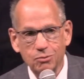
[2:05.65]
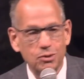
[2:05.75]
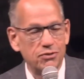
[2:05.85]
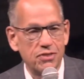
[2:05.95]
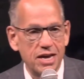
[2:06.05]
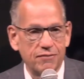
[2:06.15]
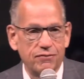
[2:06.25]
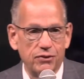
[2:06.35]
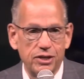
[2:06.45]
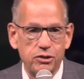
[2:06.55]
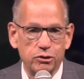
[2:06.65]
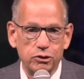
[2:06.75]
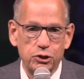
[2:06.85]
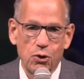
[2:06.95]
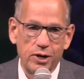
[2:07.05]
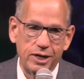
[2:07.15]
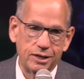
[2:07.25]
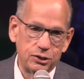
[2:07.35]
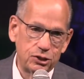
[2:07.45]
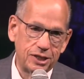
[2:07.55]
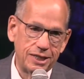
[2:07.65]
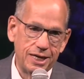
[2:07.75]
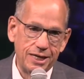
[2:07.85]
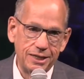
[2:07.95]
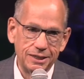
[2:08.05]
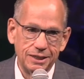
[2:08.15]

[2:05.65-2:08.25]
We're thankful that you're joining us today.